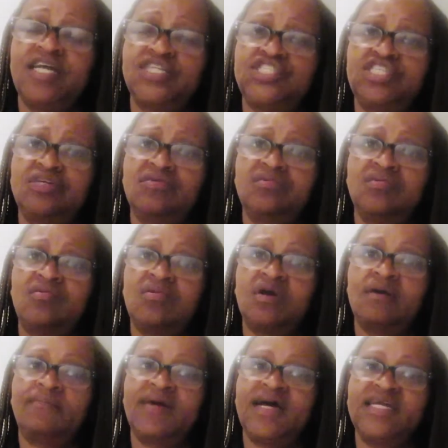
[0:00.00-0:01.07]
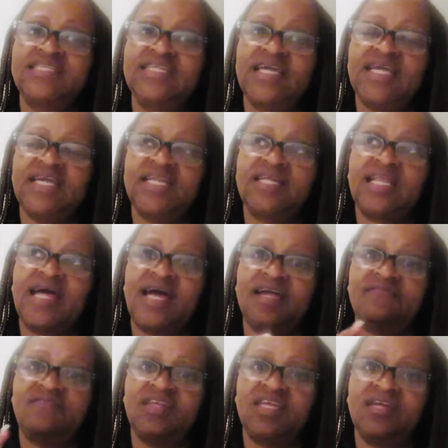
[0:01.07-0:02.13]
I showed on my day in a
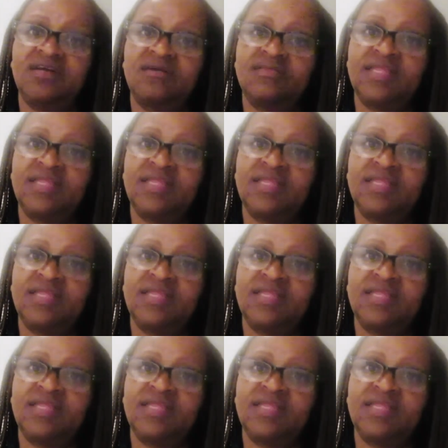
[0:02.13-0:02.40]
life video